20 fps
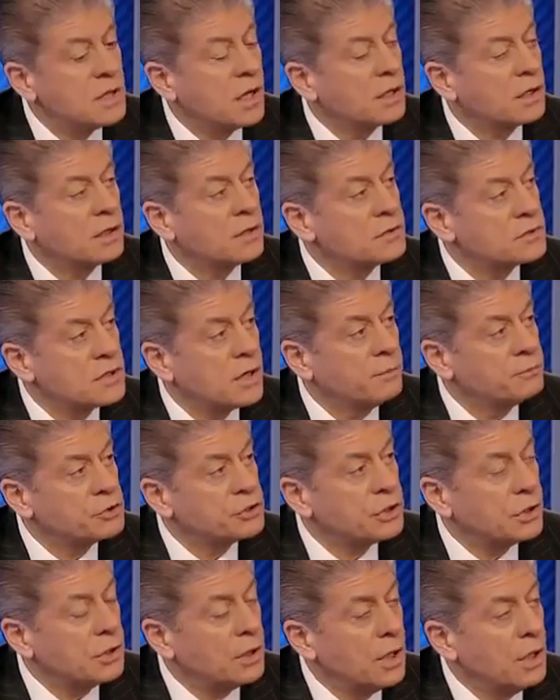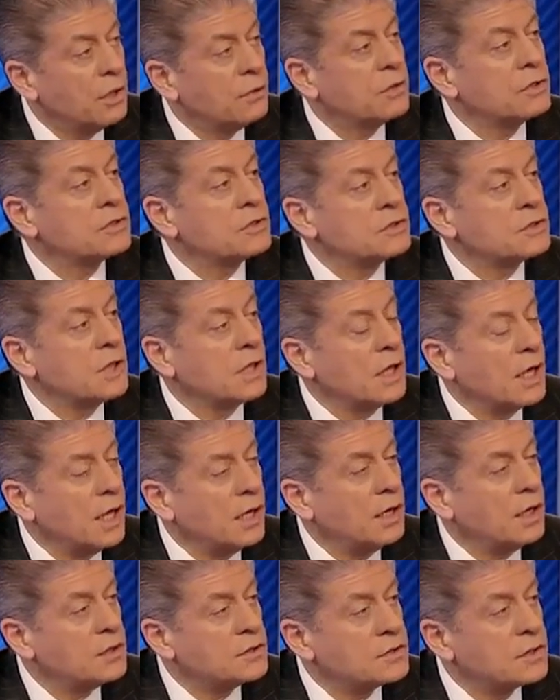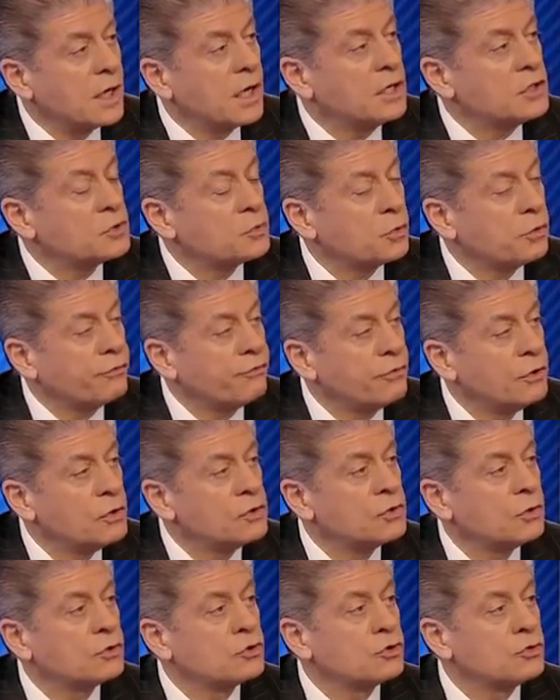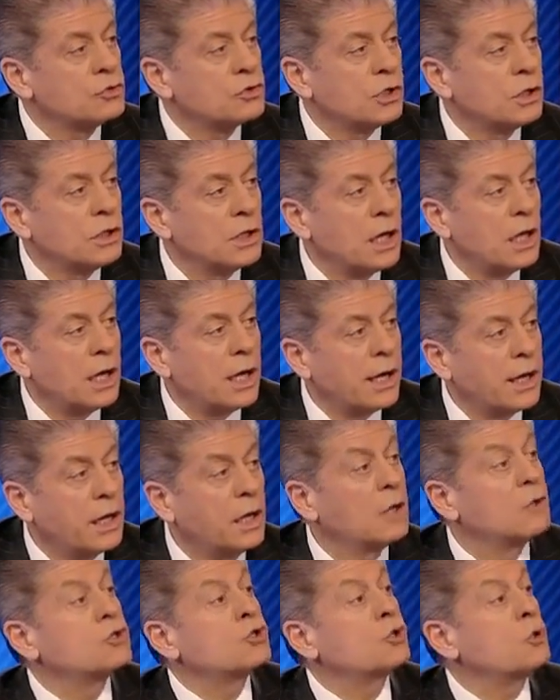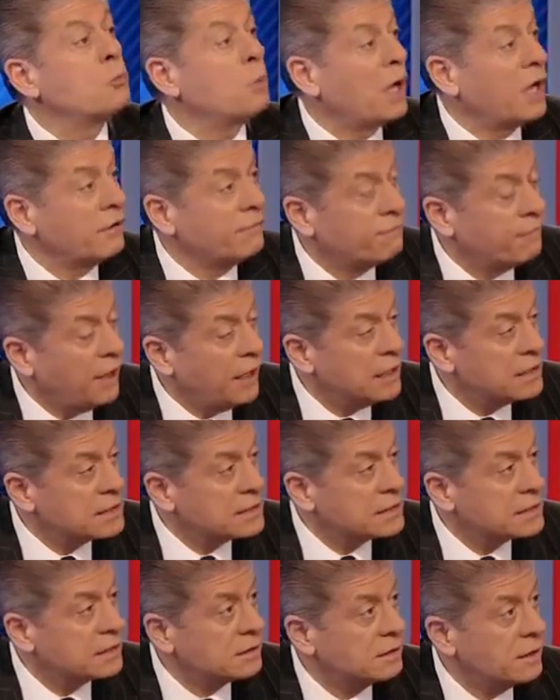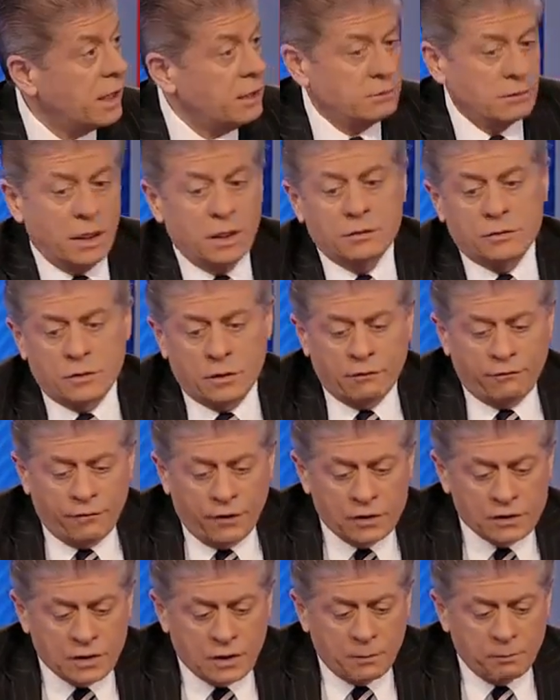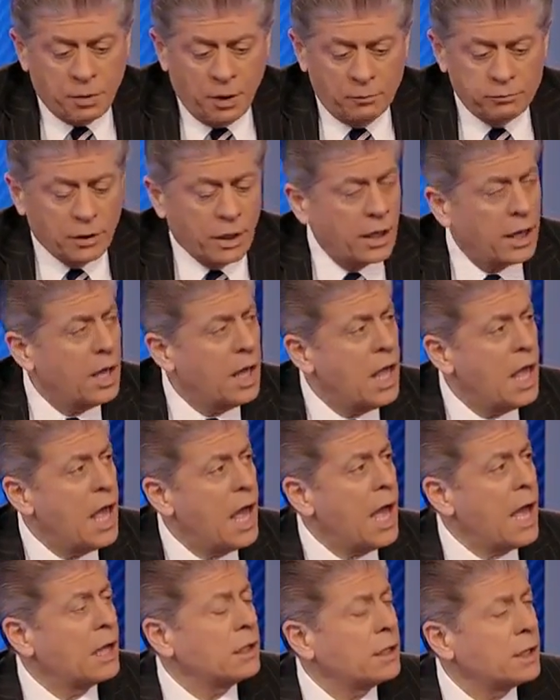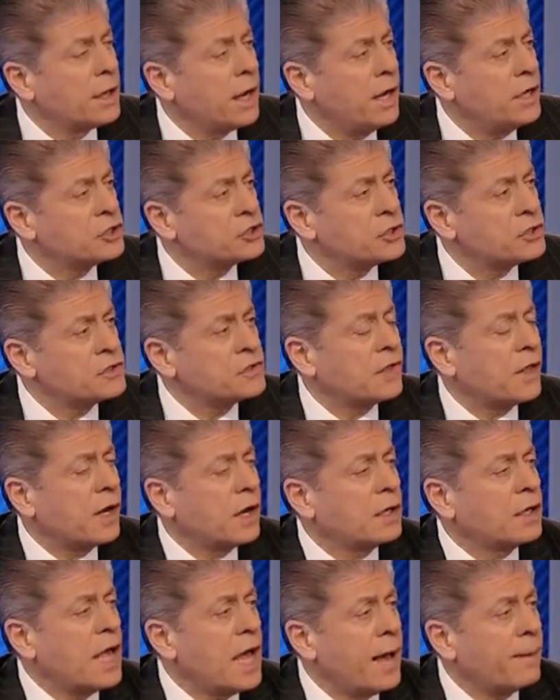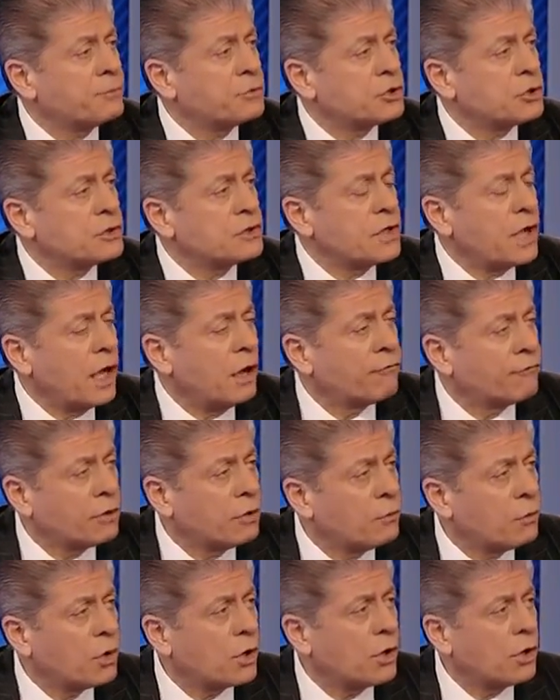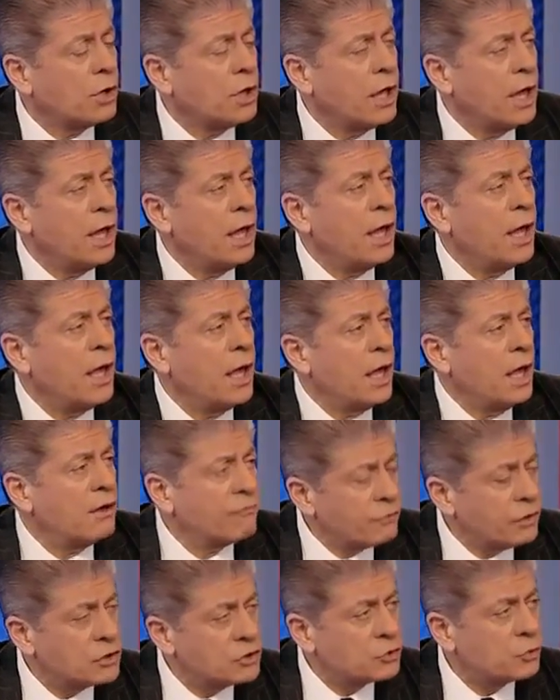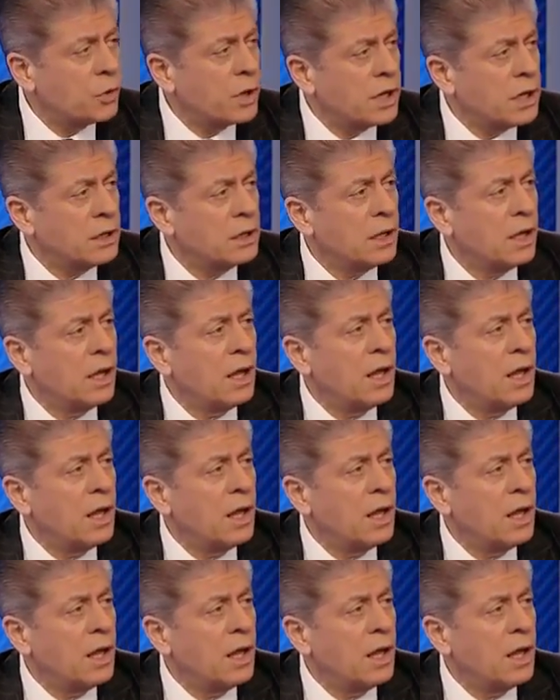not an assumption. This is the NSA's refusal to deny, to my face and to the face of the public, allegations that it captures every word, every tweet,